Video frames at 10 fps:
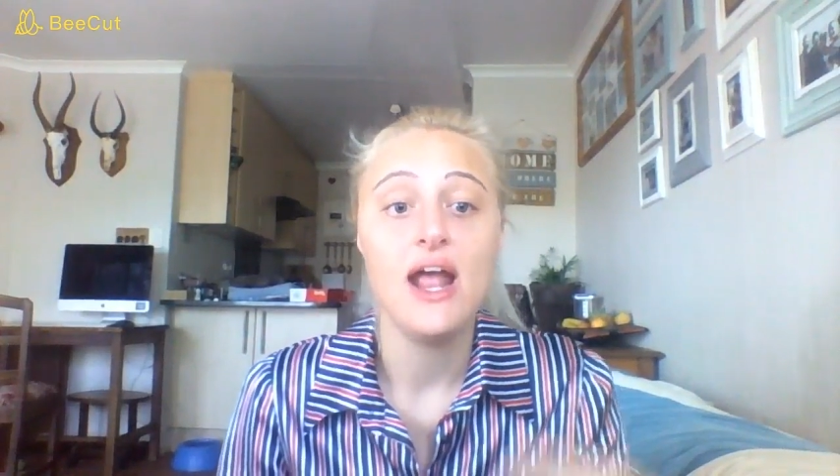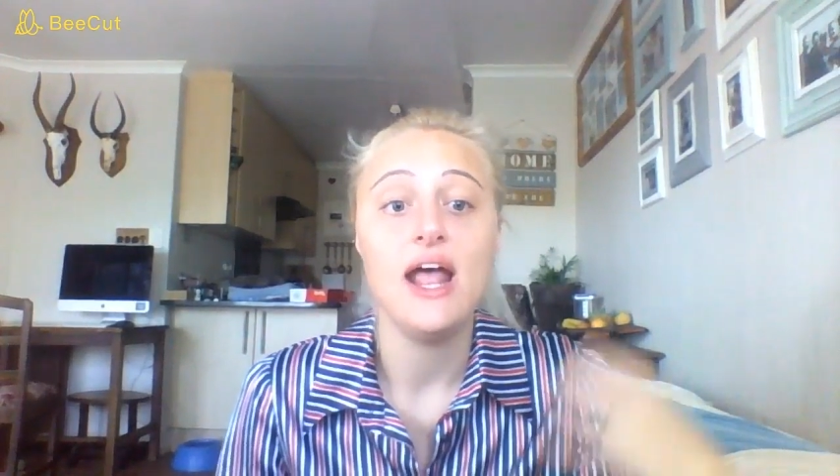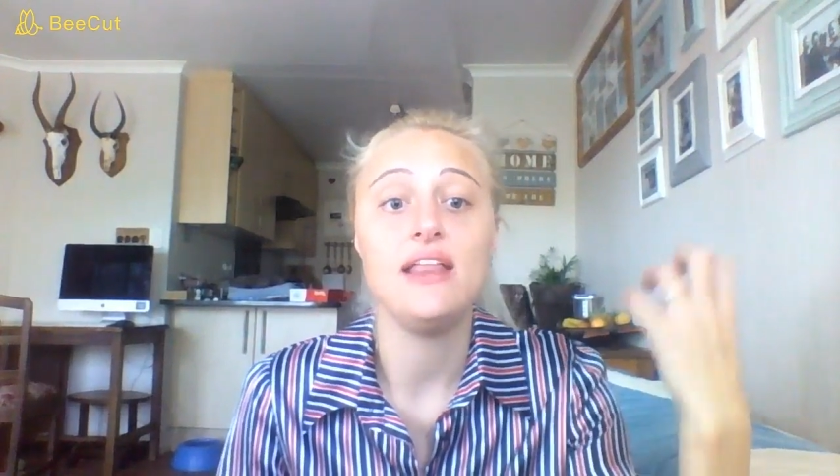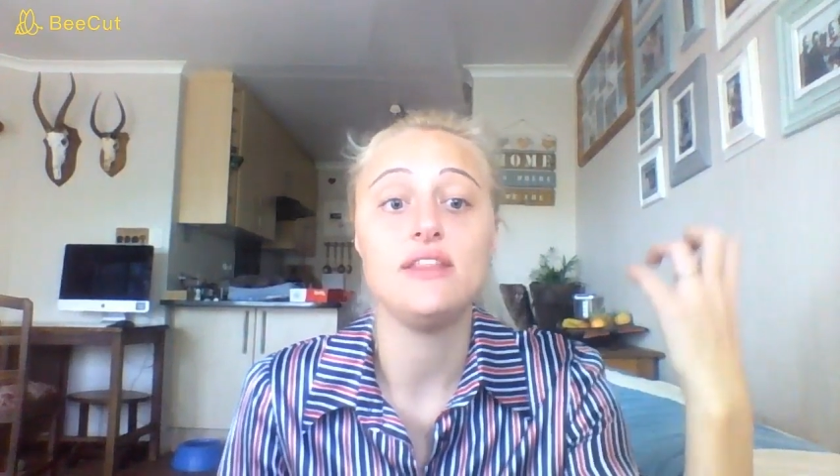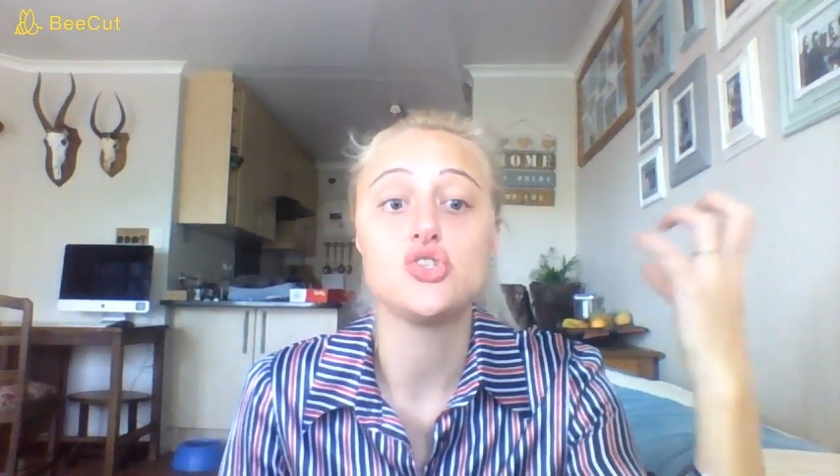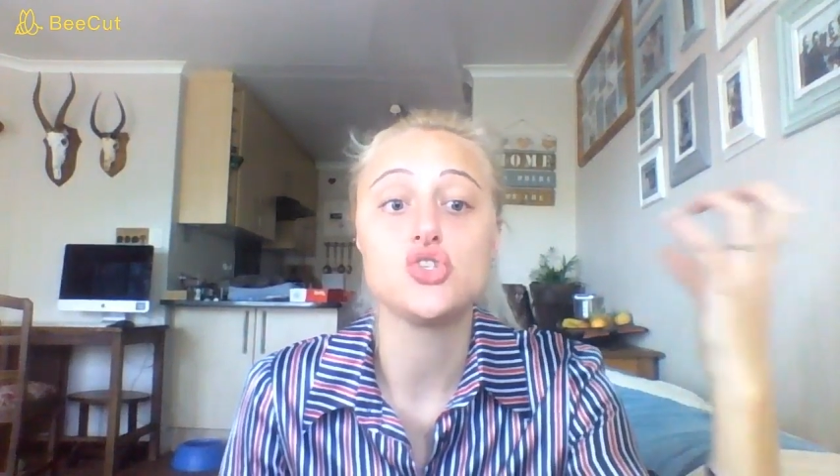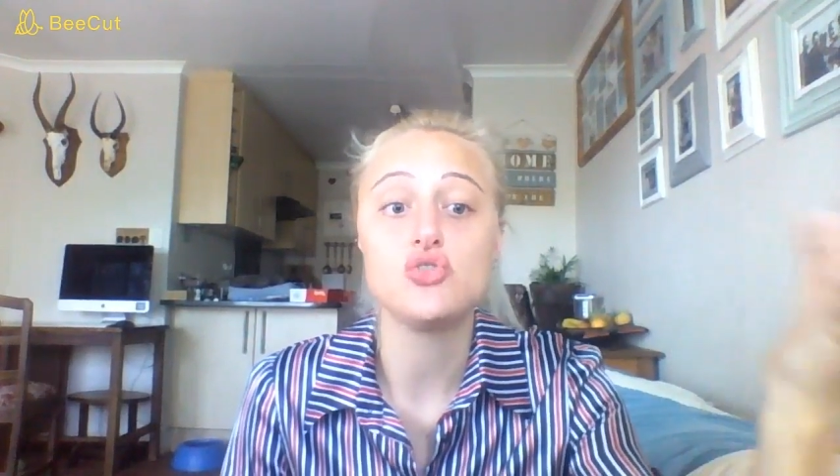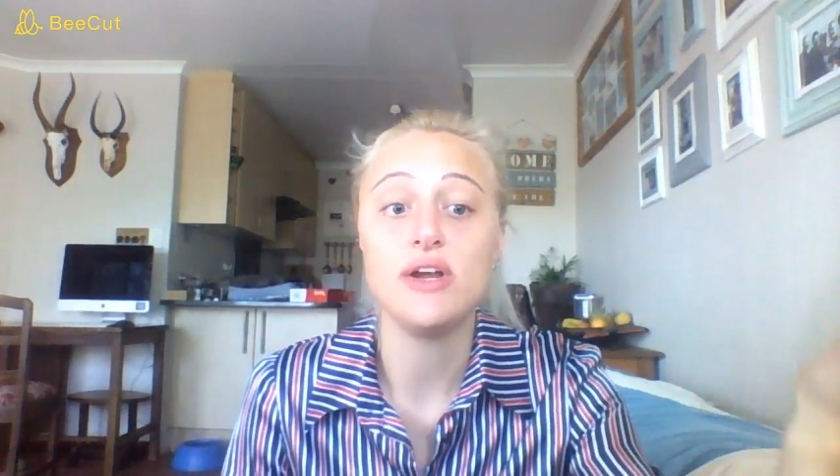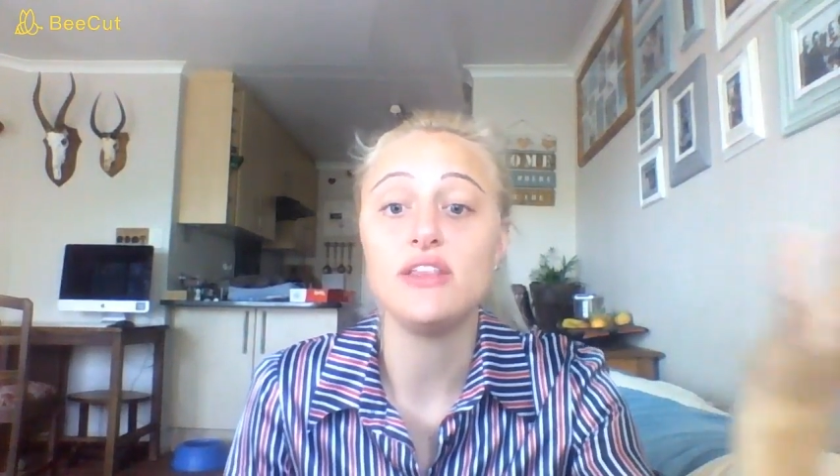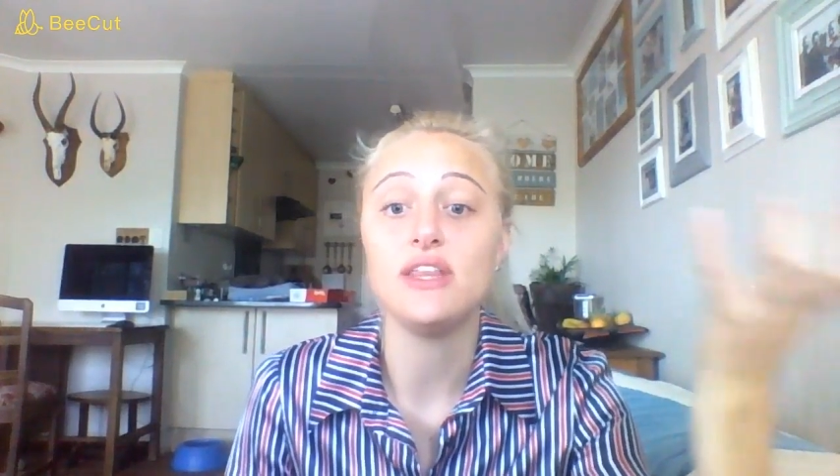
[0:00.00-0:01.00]
and the
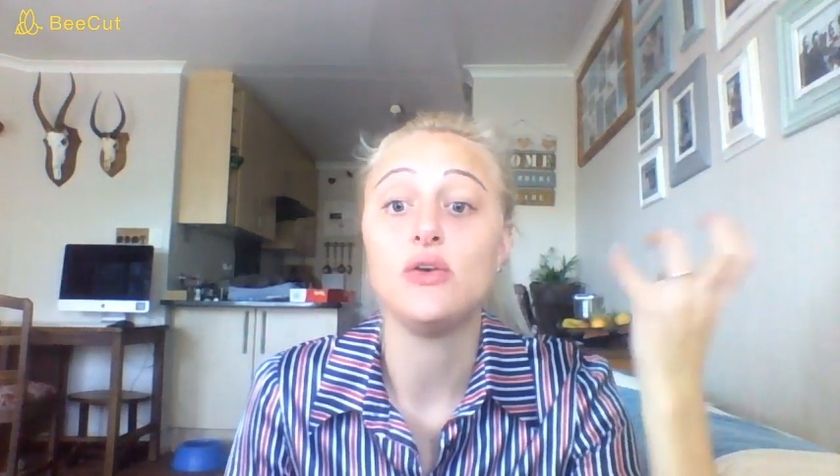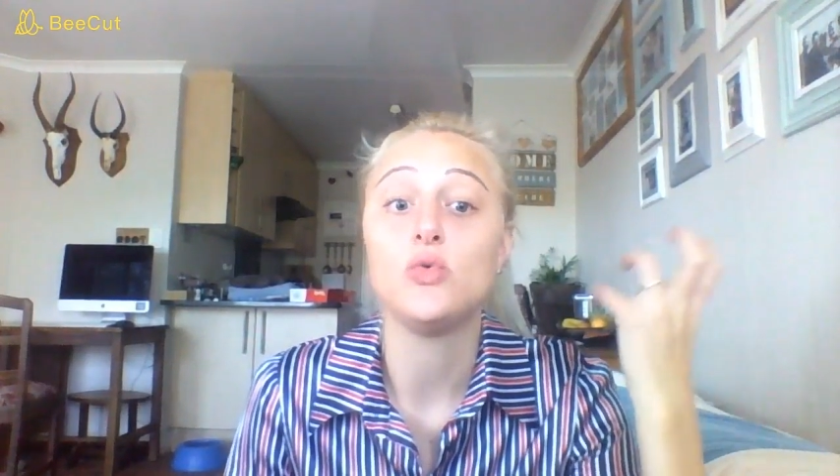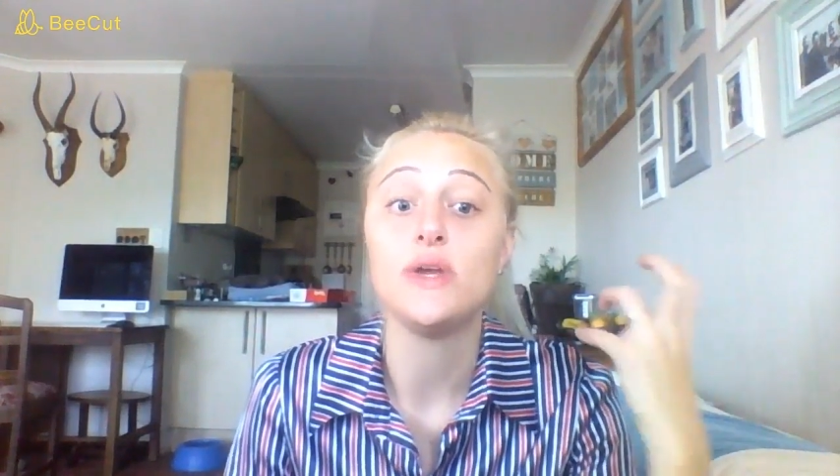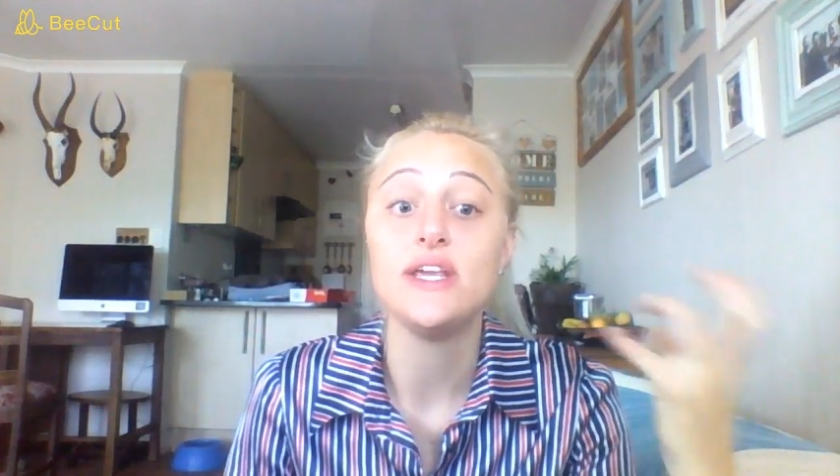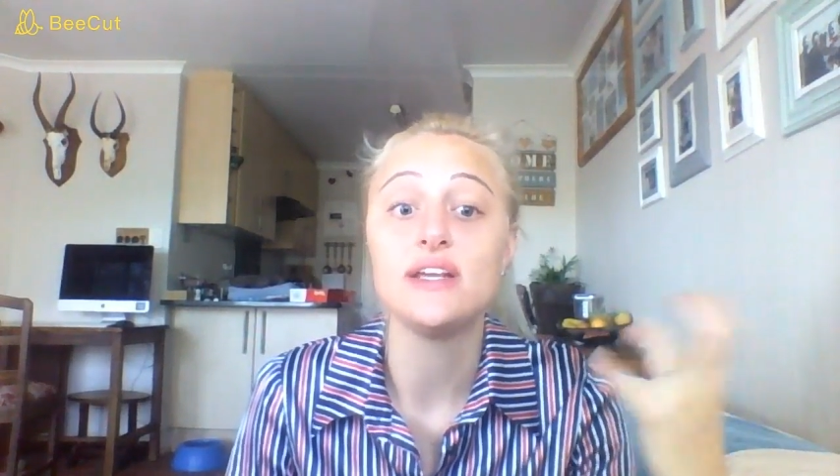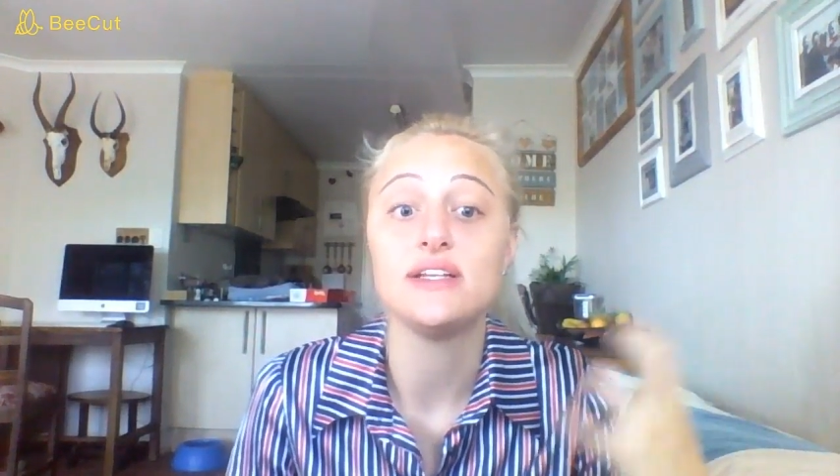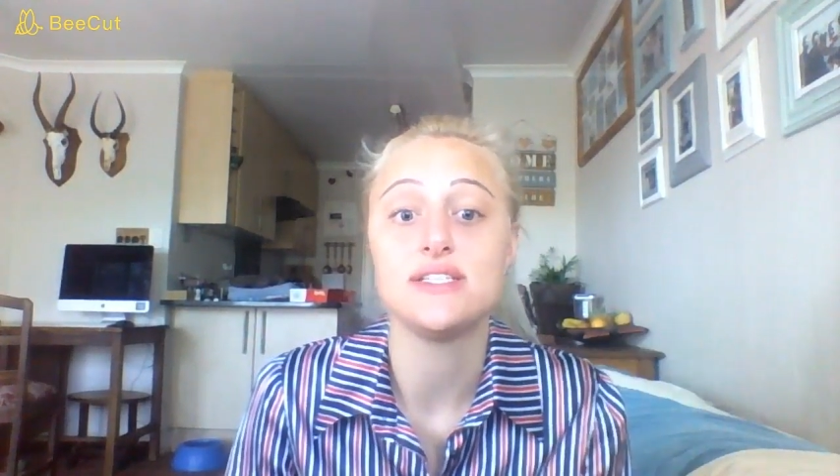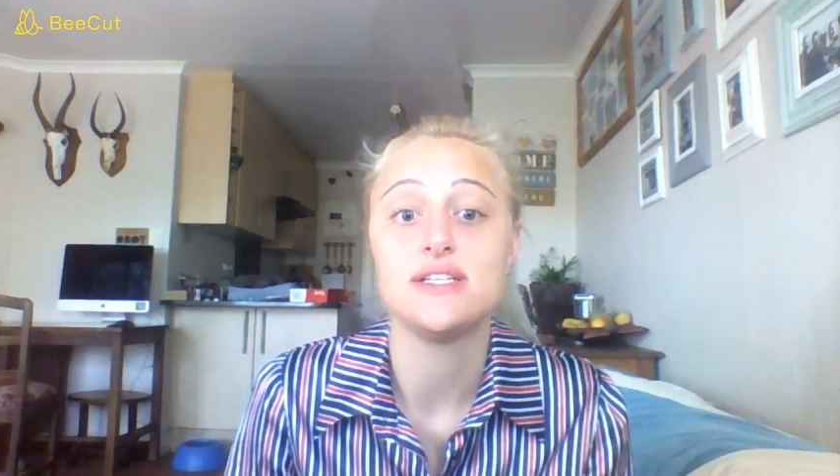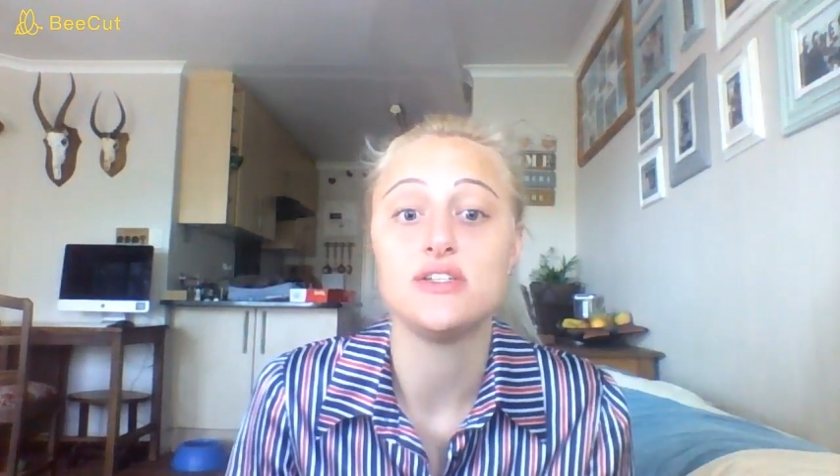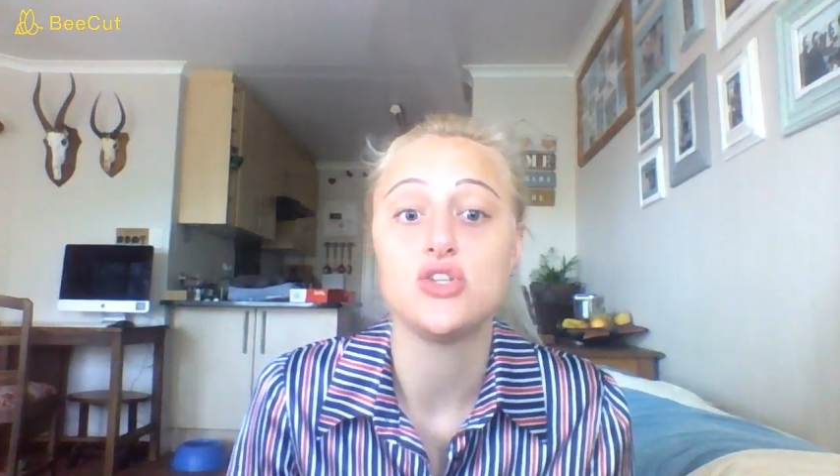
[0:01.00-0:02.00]
strengths and
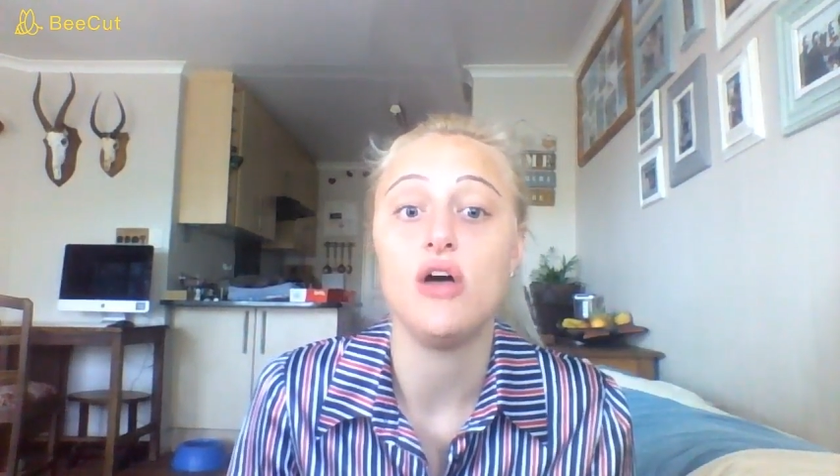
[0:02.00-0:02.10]
weaknesses